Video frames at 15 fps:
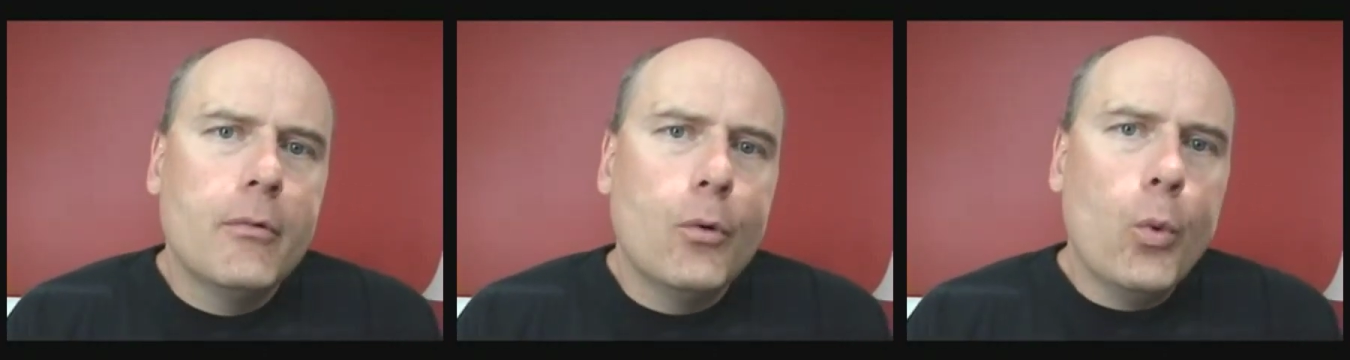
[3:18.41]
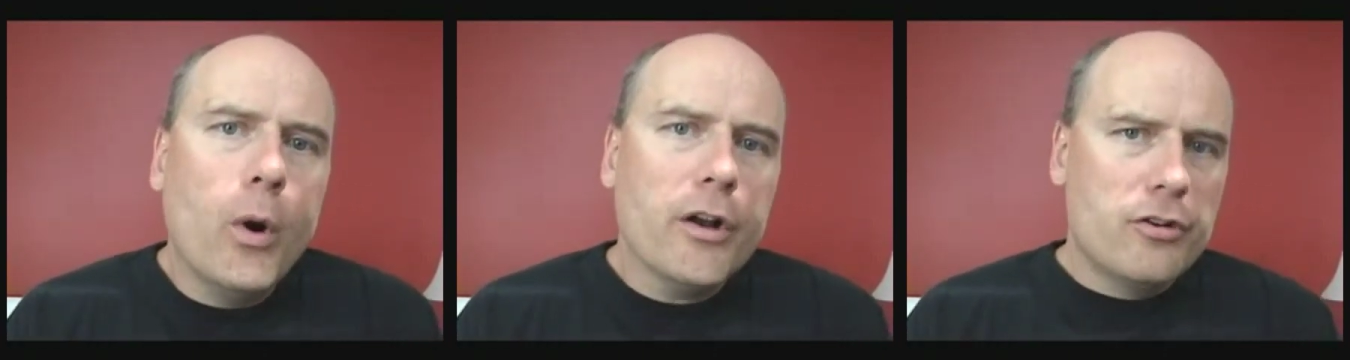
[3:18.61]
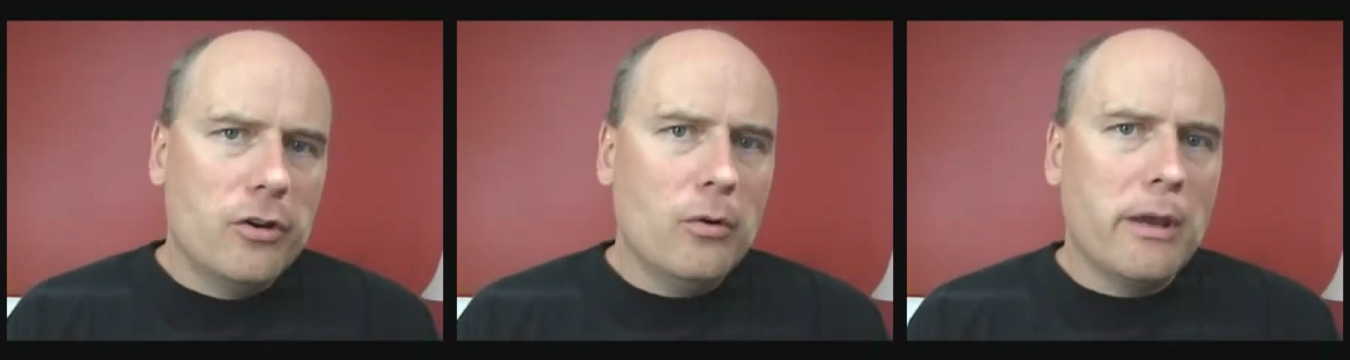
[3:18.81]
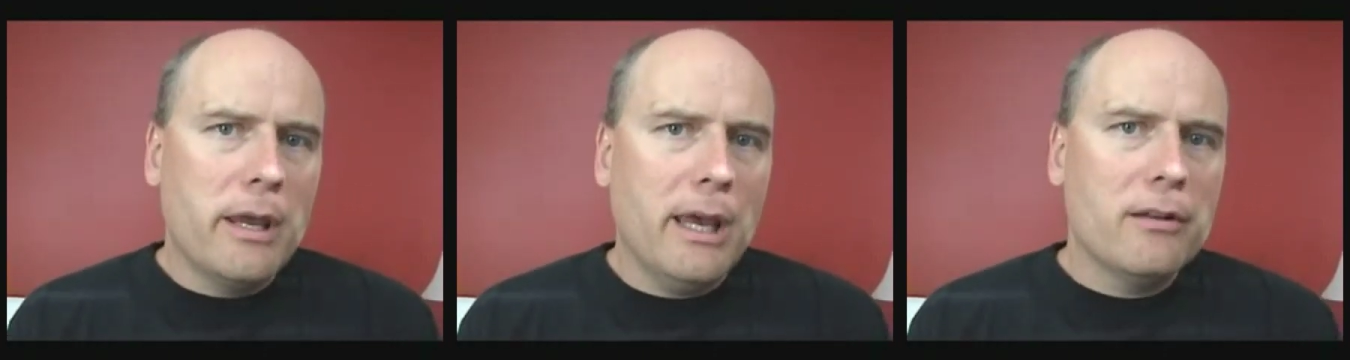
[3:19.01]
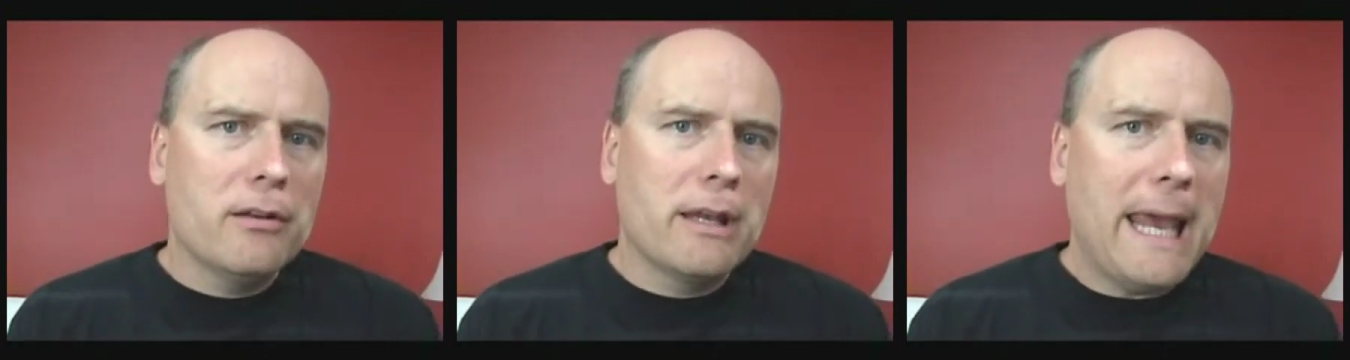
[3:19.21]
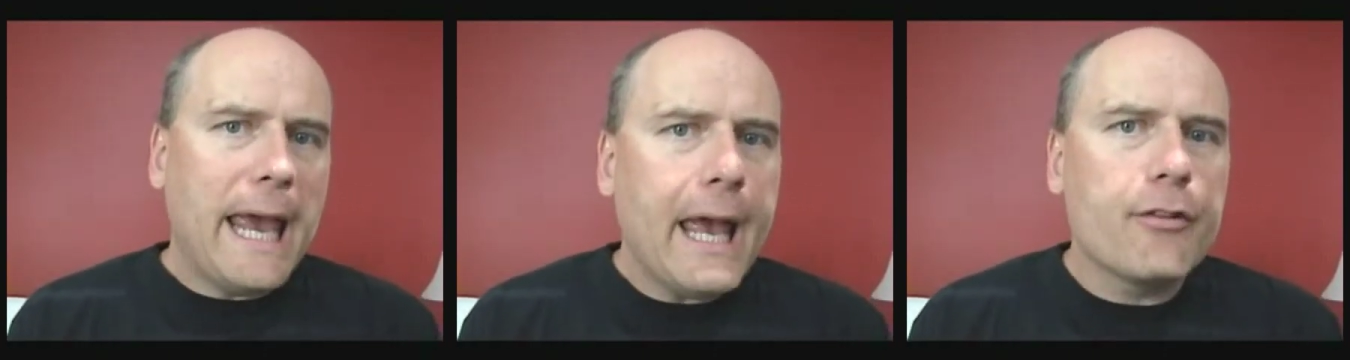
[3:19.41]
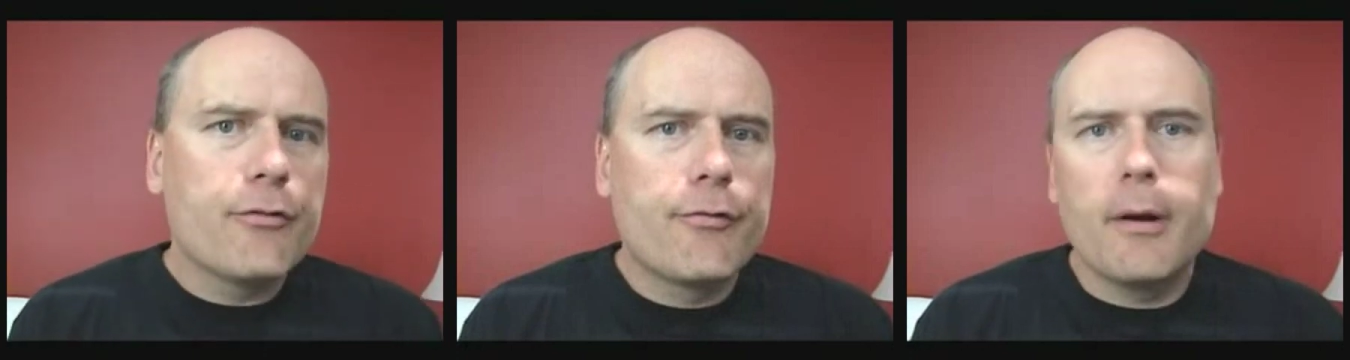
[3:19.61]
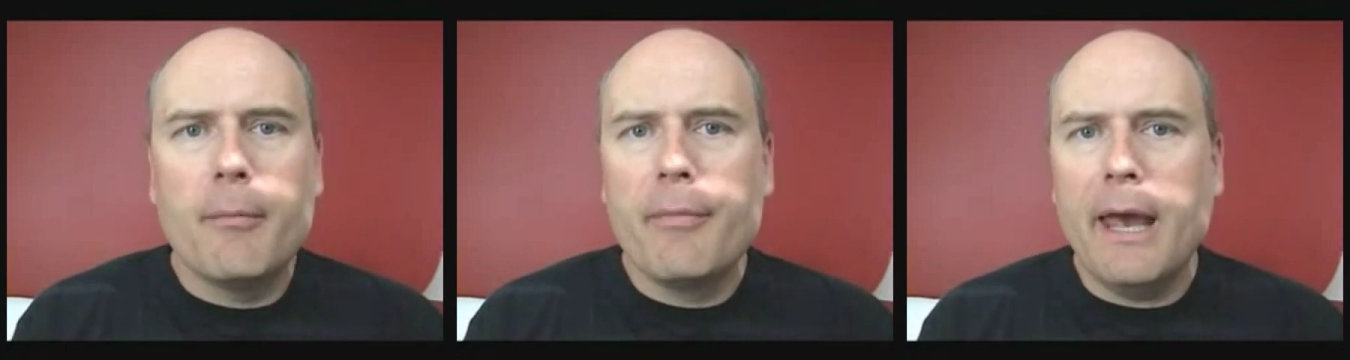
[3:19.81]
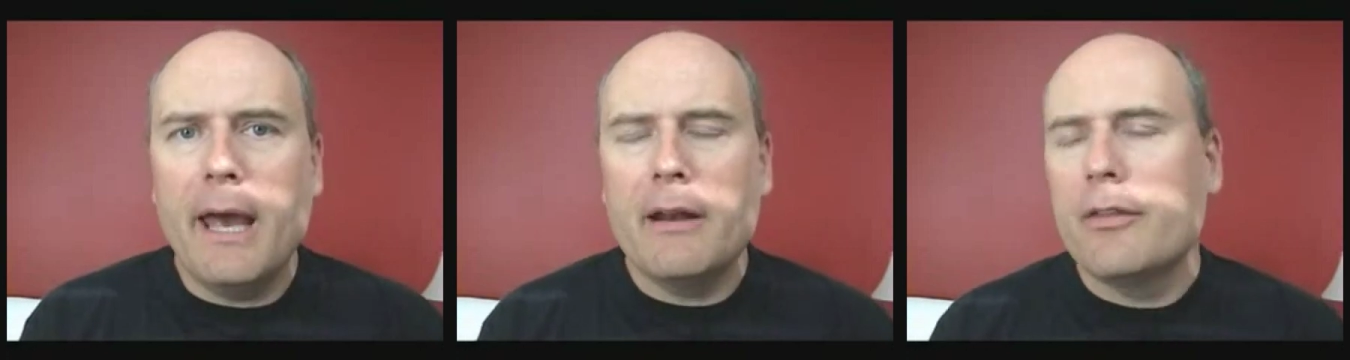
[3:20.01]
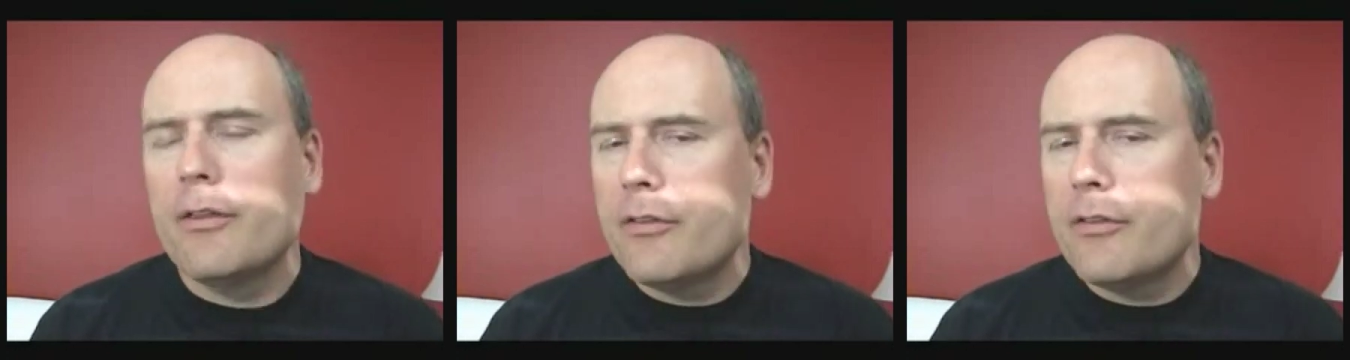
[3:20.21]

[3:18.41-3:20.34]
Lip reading: what you can get from that,